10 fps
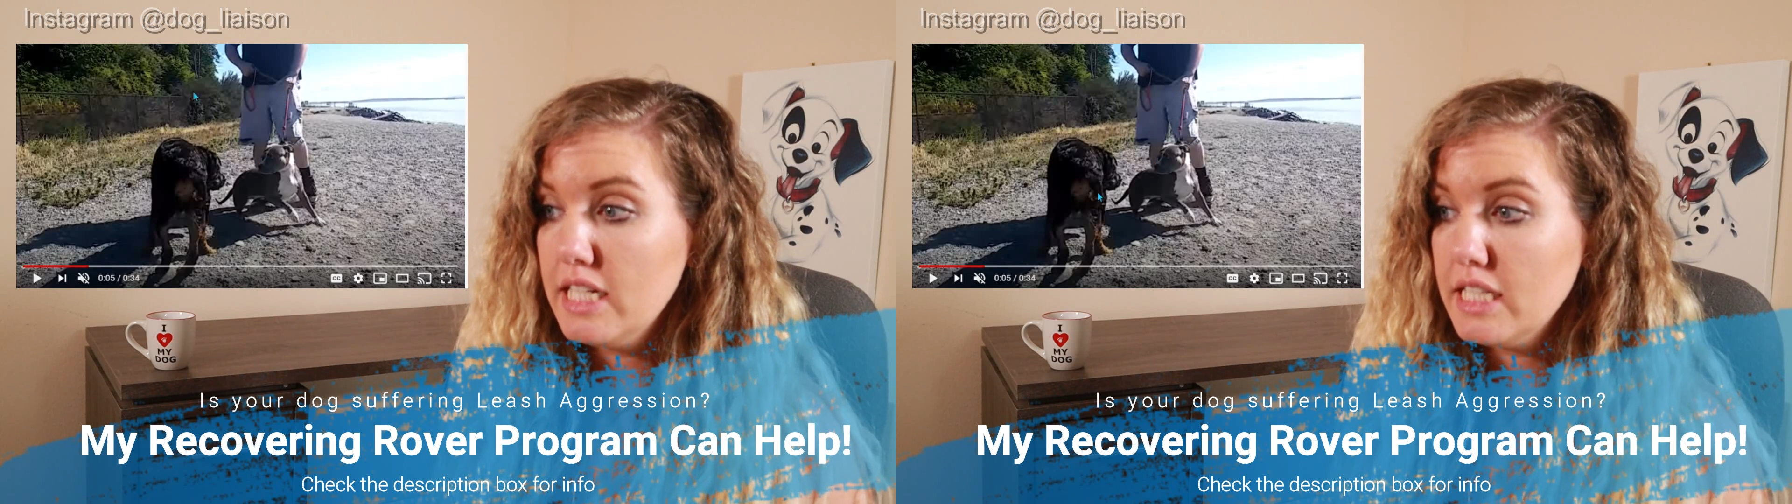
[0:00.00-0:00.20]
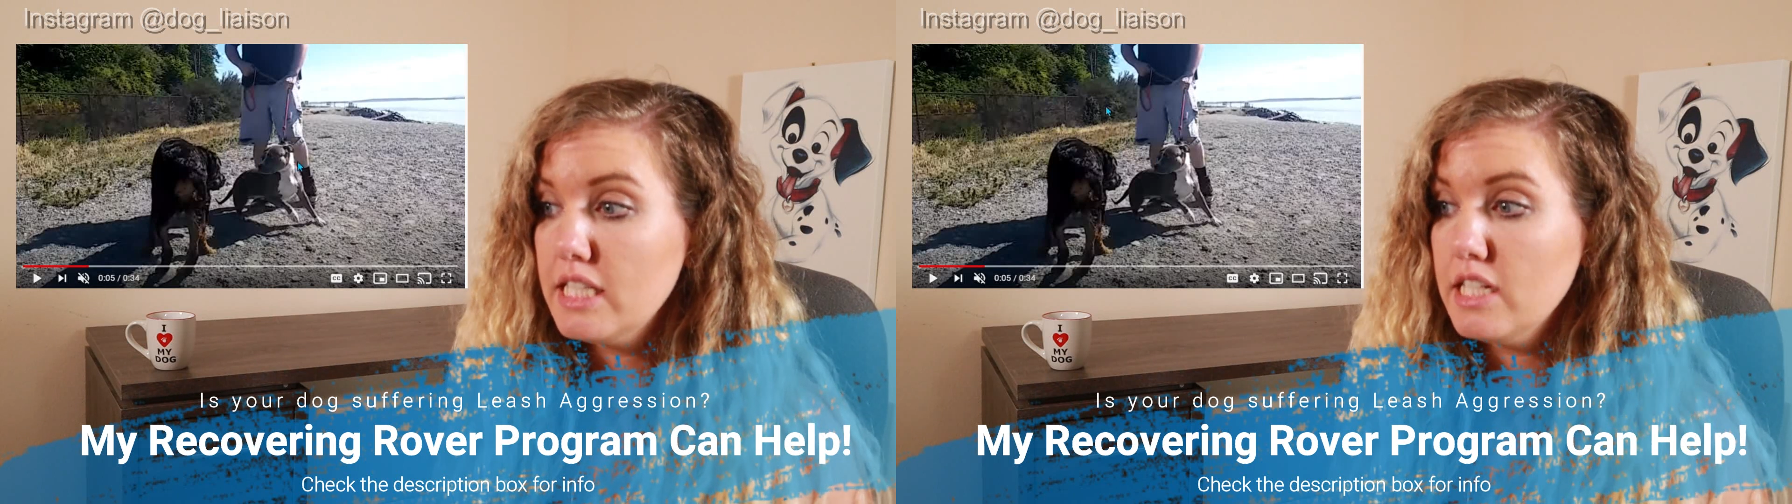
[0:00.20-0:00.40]

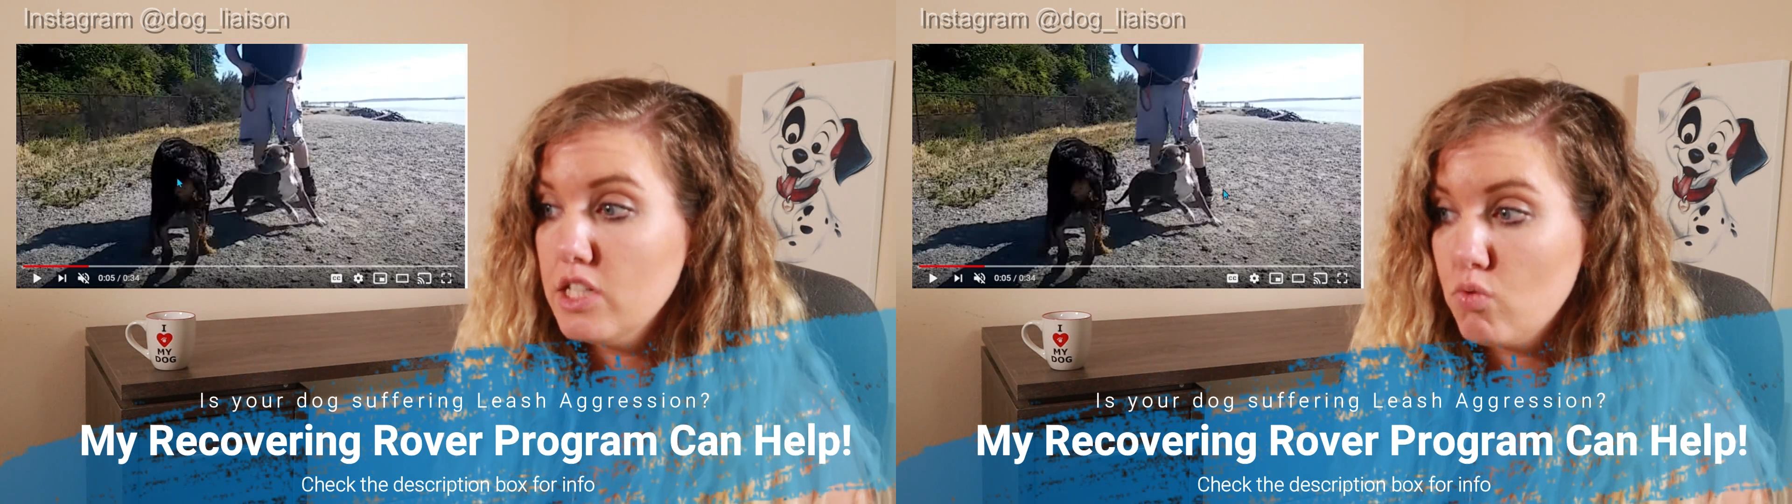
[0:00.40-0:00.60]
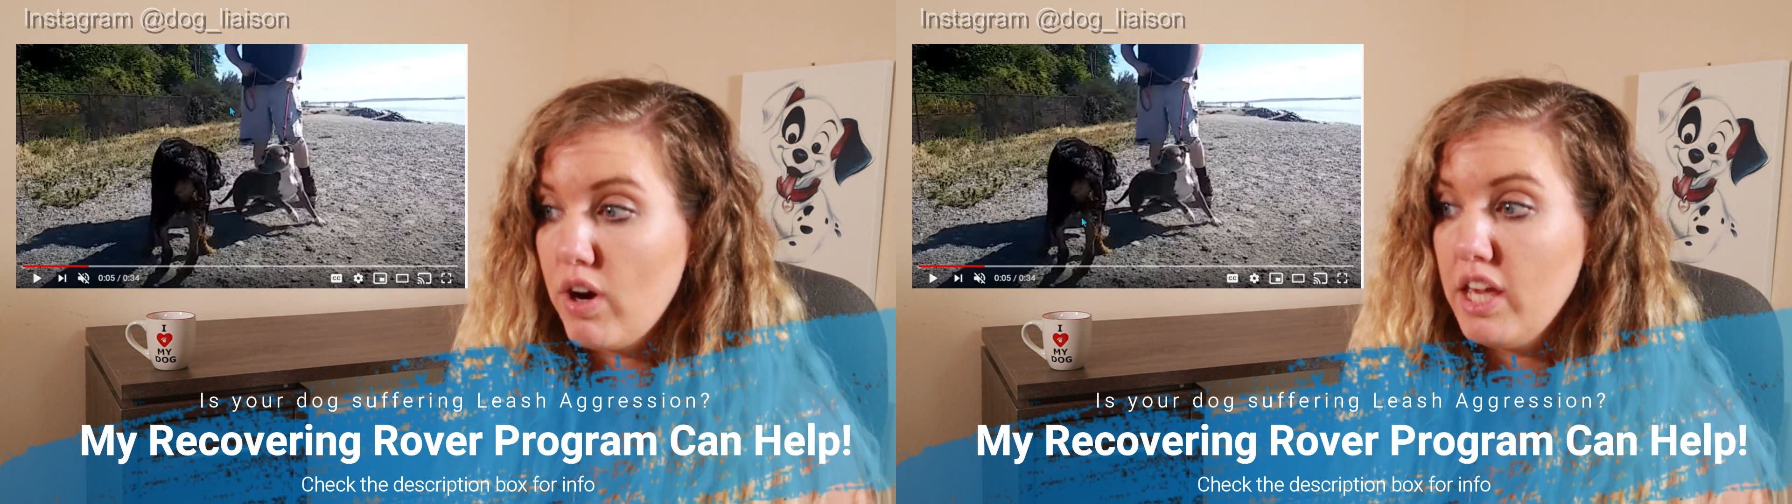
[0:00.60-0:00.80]

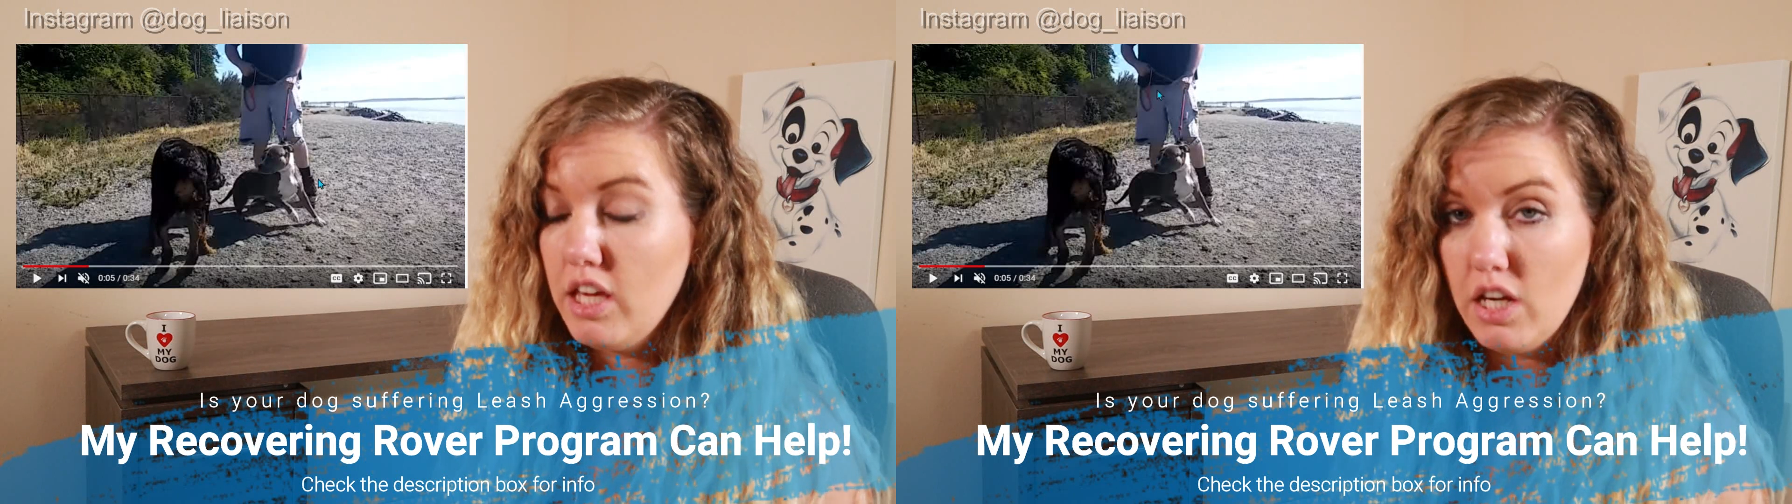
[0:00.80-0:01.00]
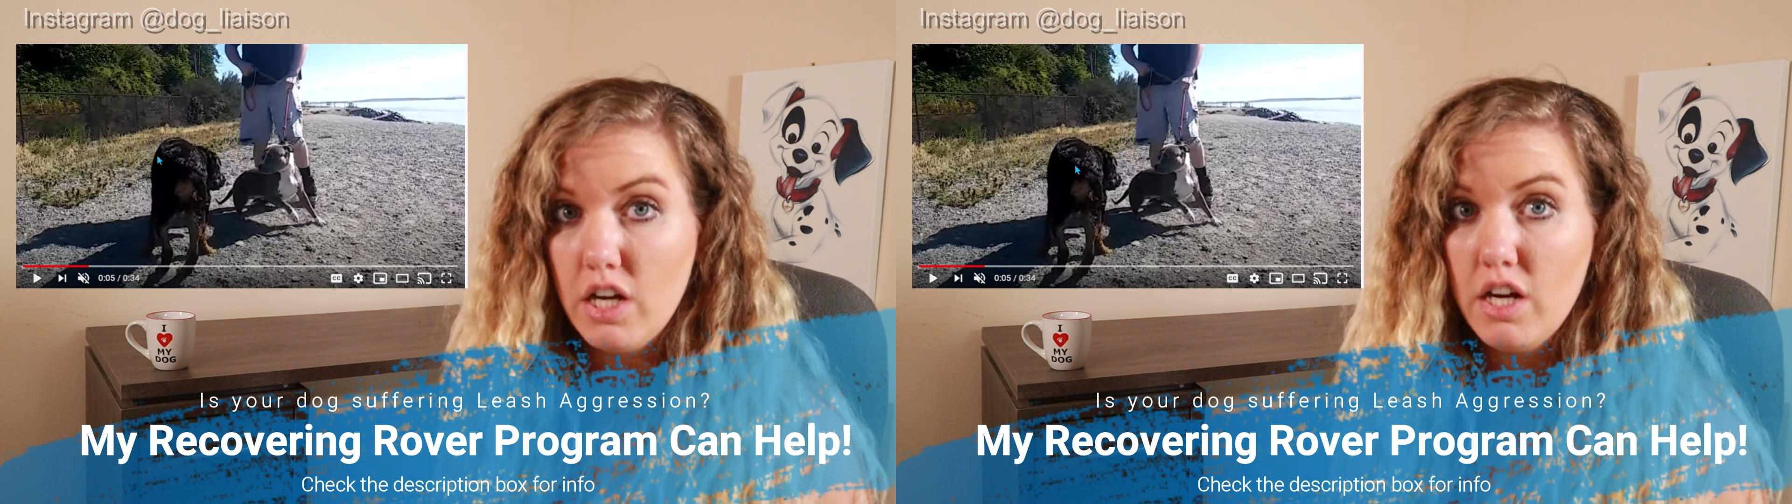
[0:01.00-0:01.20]
instance right
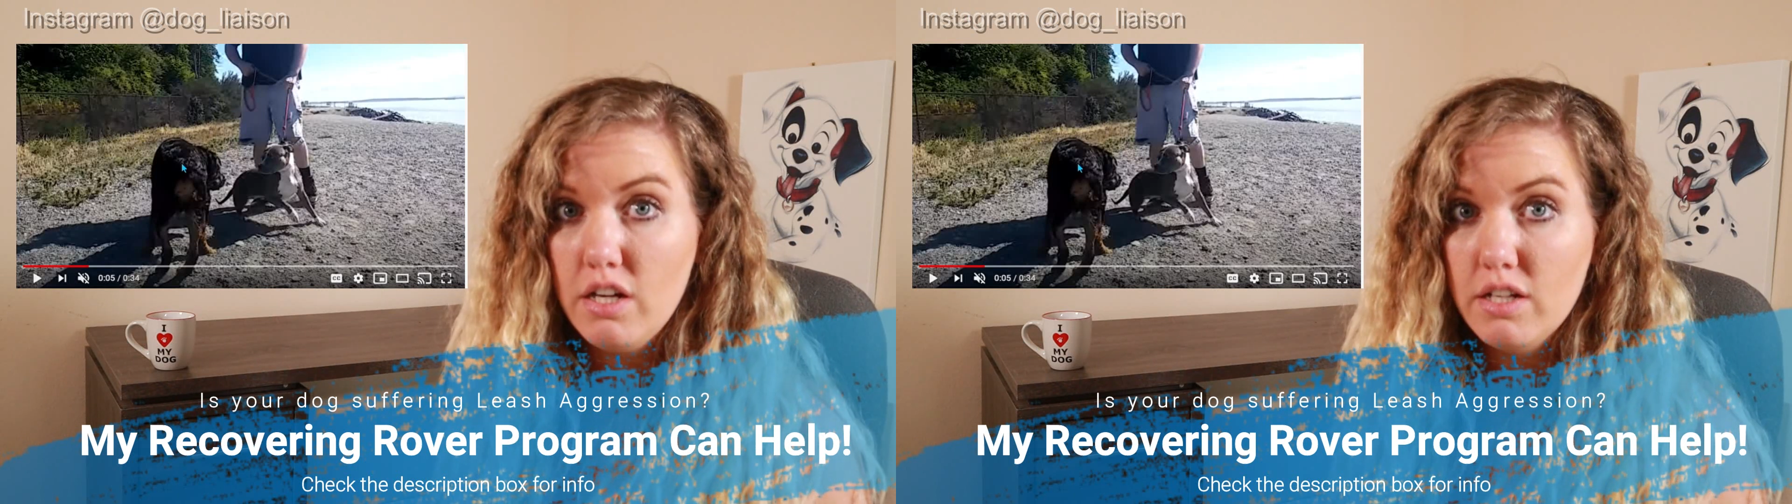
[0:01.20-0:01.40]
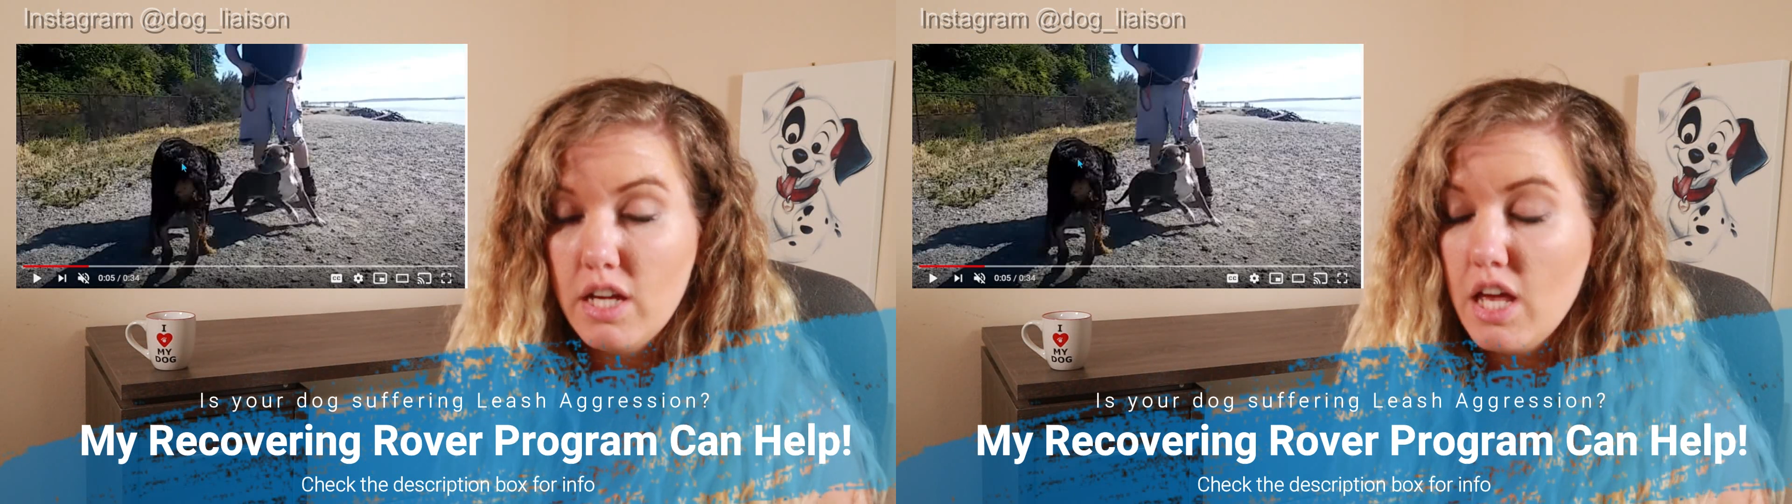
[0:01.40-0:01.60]
here